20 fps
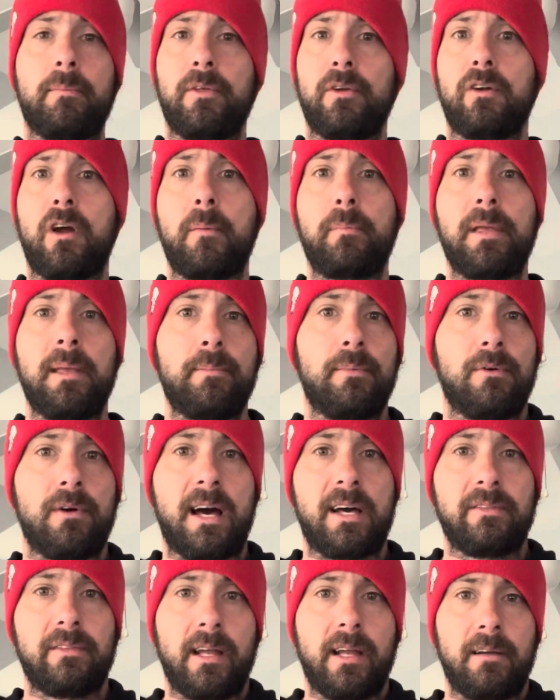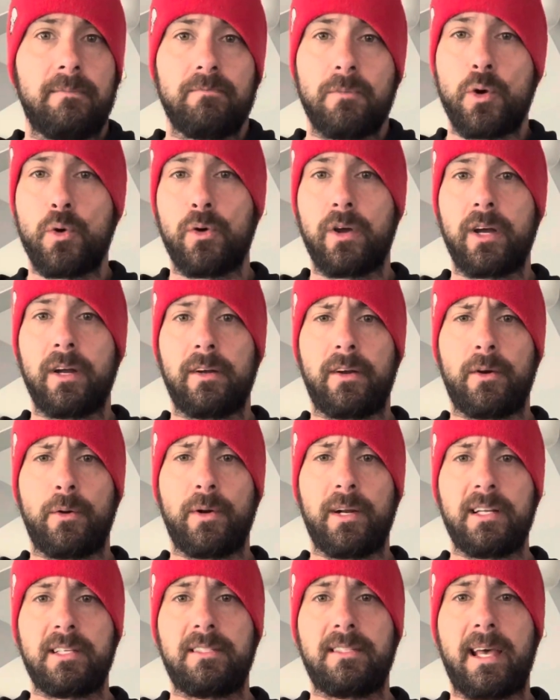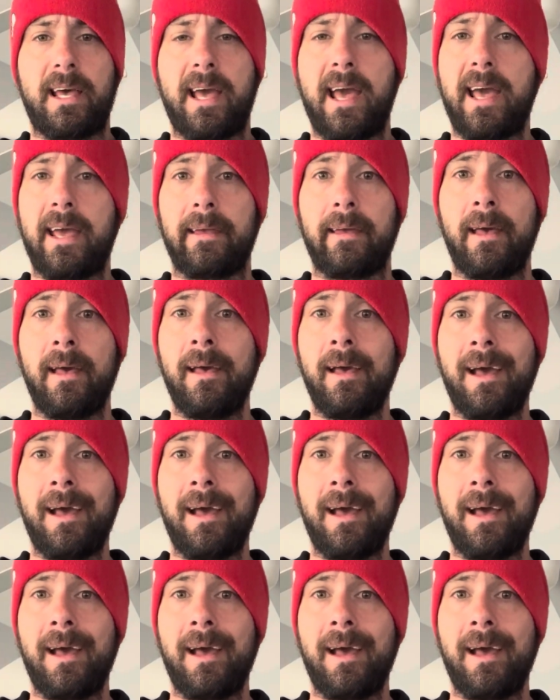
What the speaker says: There are people out there who are going to say, hey,